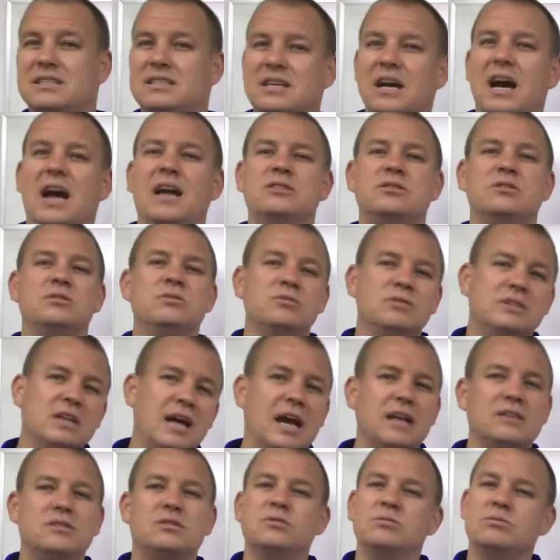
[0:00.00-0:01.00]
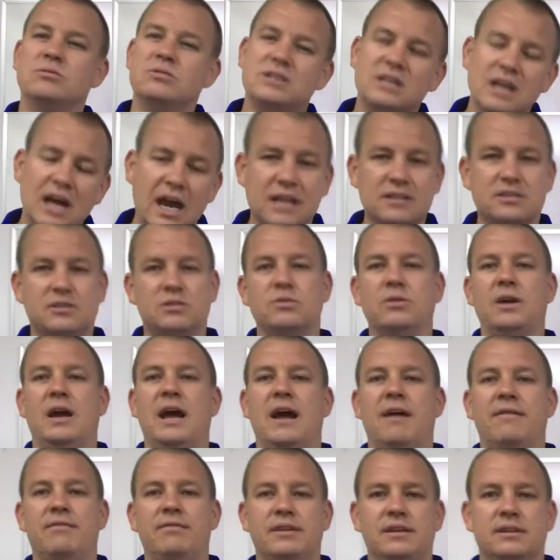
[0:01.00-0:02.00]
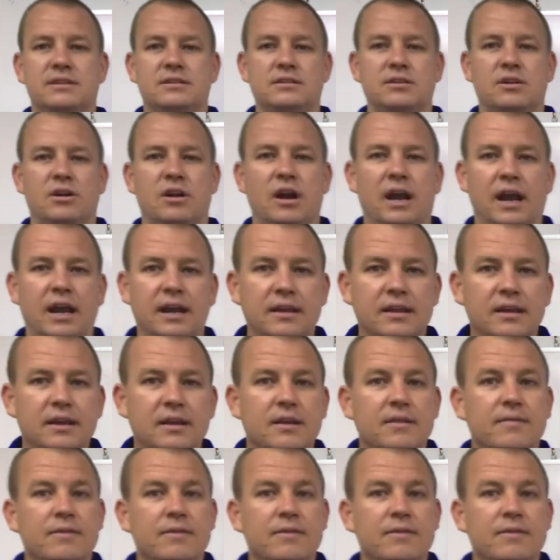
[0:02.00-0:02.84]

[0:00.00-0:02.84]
Got to have this, all right?